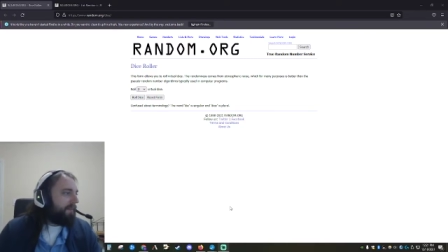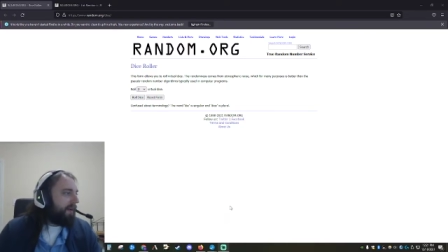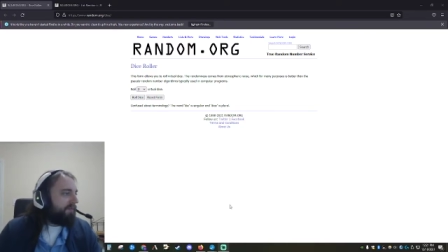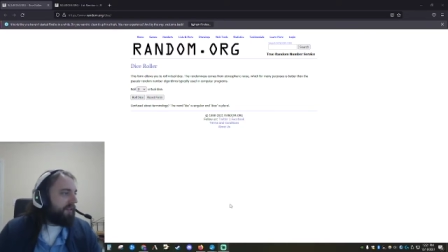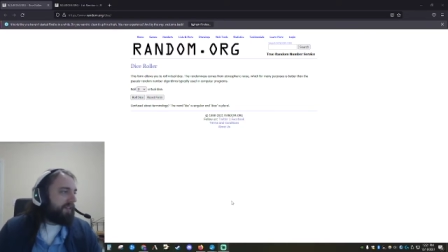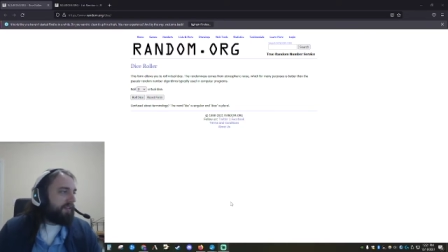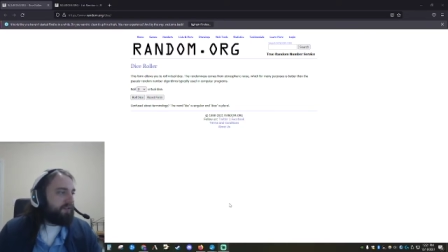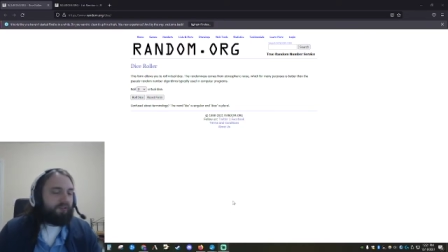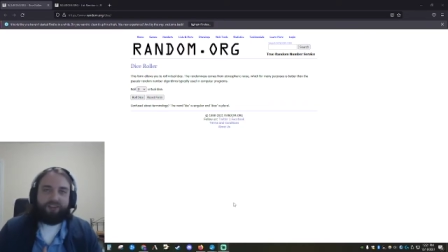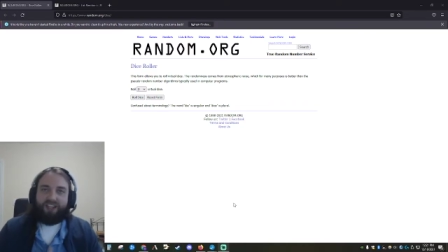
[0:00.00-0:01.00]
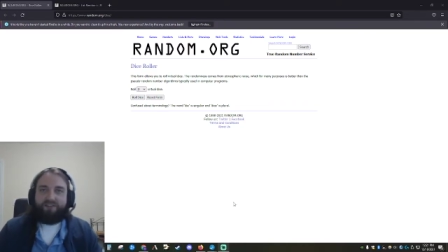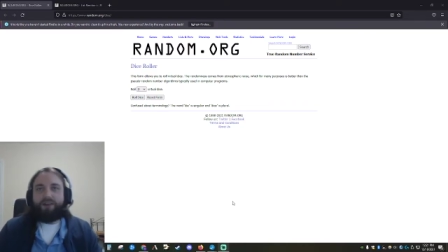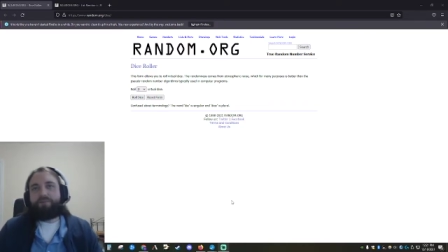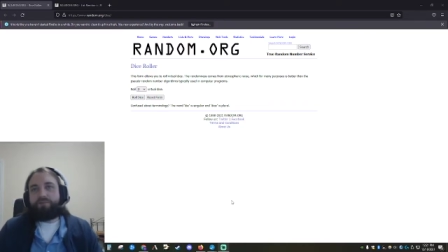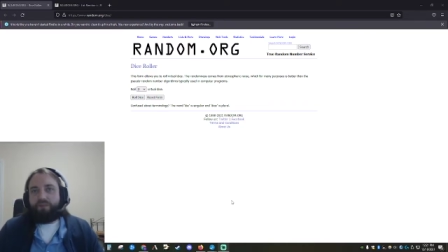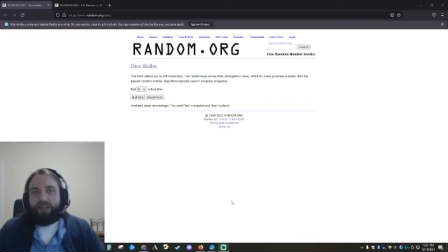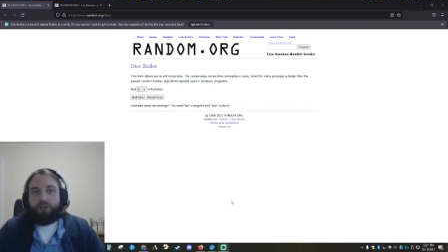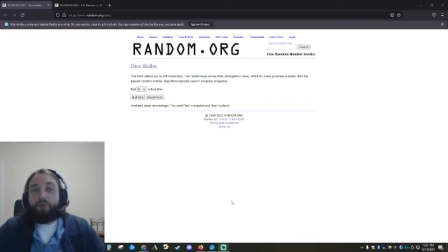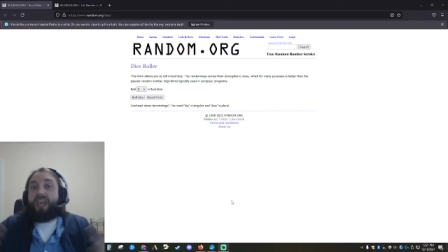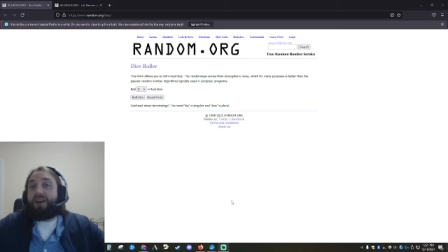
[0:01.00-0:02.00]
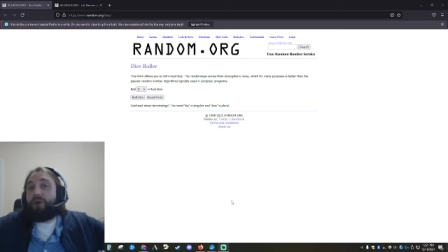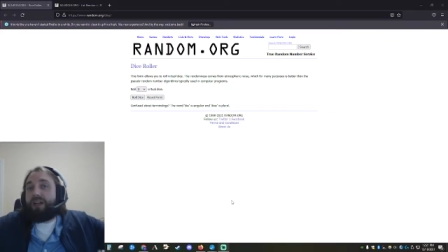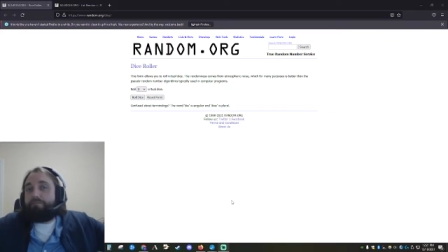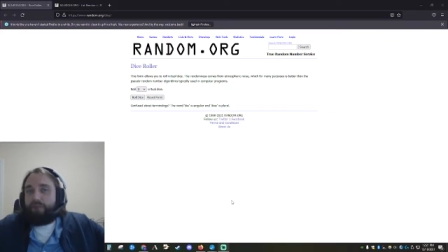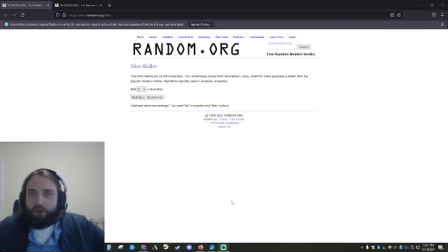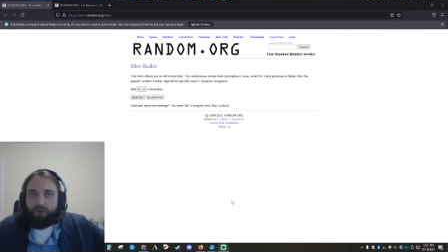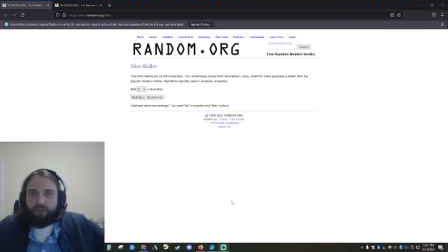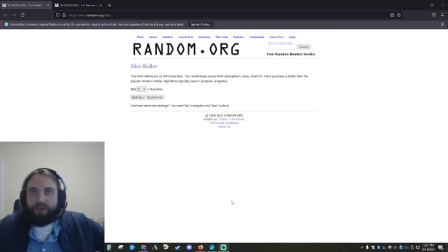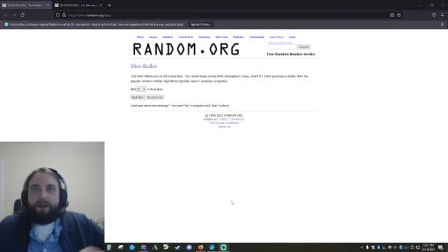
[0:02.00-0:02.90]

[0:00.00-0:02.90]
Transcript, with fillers: I feel like this is a given, but you can't win both.